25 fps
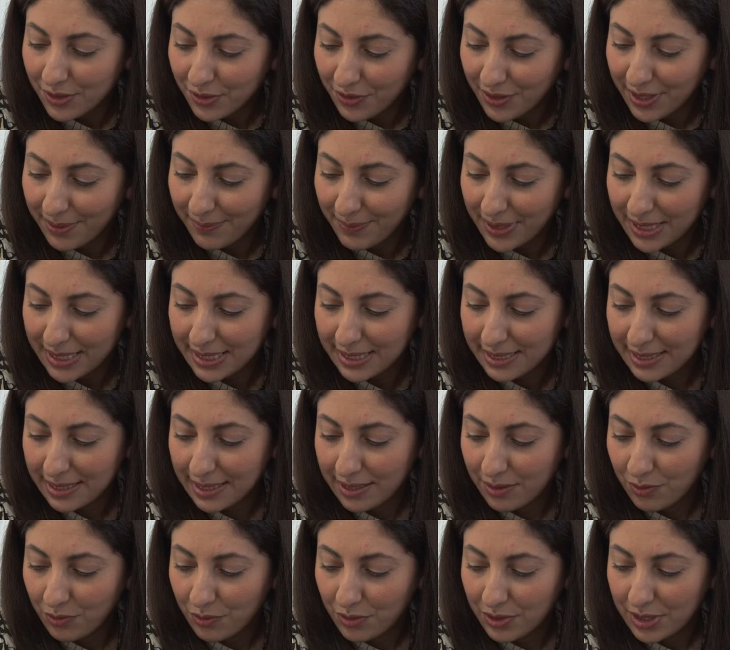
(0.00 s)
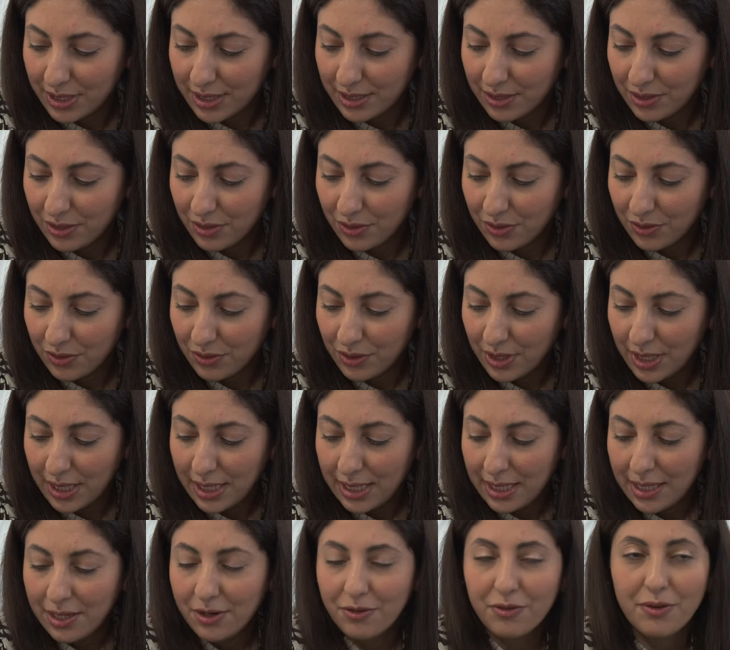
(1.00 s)
treatment in order to
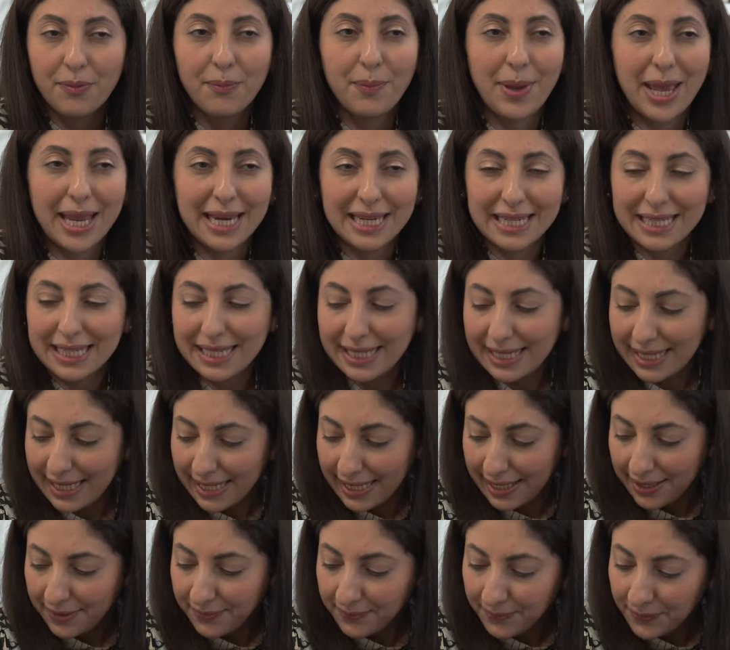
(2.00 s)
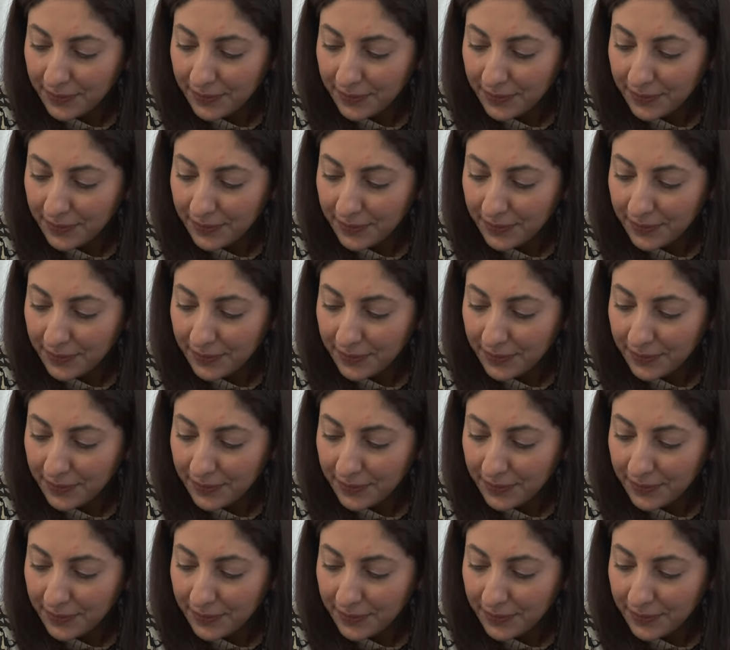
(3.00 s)
remain clear.